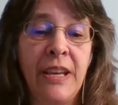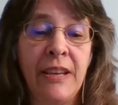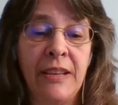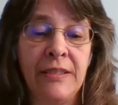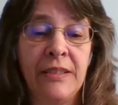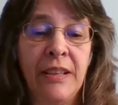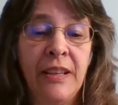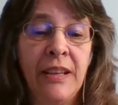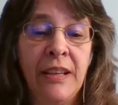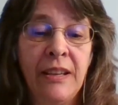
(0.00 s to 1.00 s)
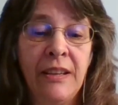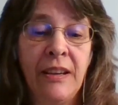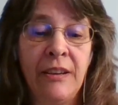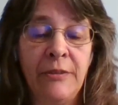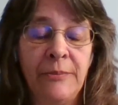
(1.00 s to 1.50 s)
And
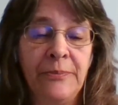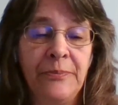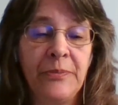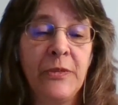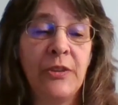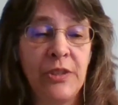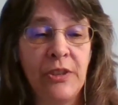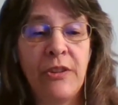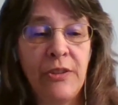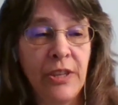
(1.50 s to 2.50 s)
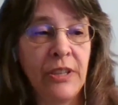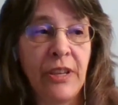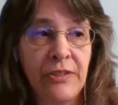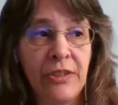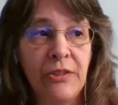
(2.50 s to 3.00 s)
there's another
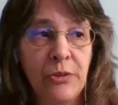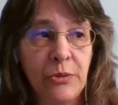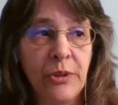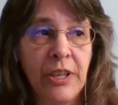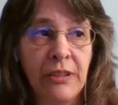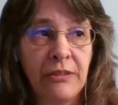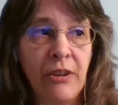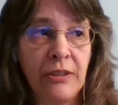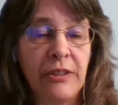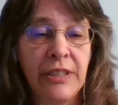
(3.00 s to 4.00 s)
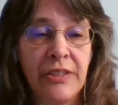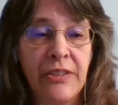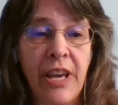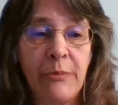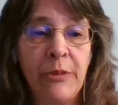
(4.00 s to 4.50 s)
thing that's in the toolkit called
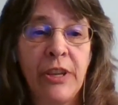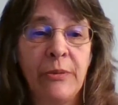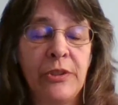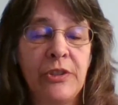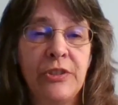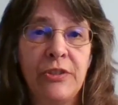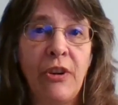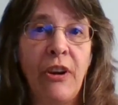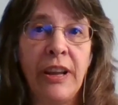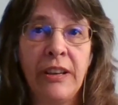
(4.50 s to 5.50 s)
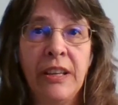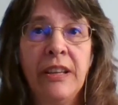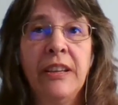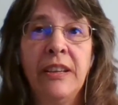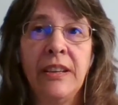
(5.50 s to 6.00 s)
alexithymia, which is not
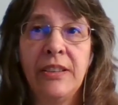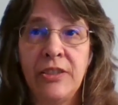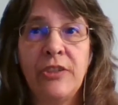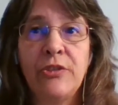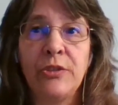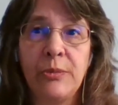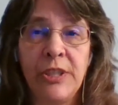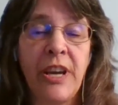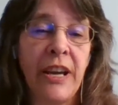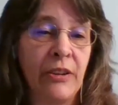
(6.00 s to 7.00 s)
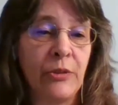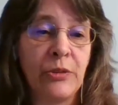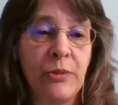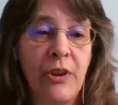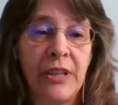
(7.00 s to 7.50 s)
essential to be
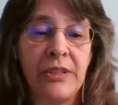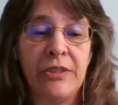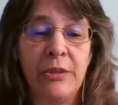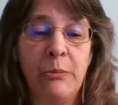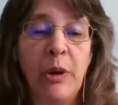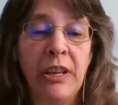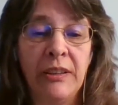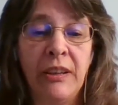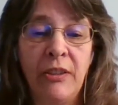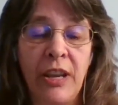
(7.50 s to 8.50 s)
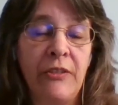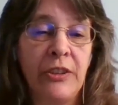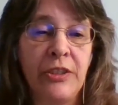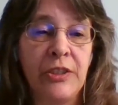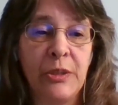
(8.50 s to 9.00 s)
diagnosed with autism, but a lot of
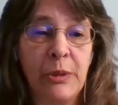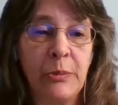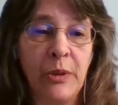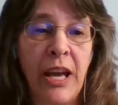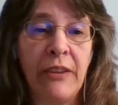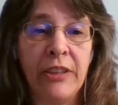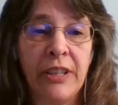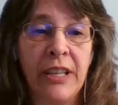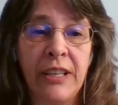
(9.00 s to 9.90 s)
autistic people have it.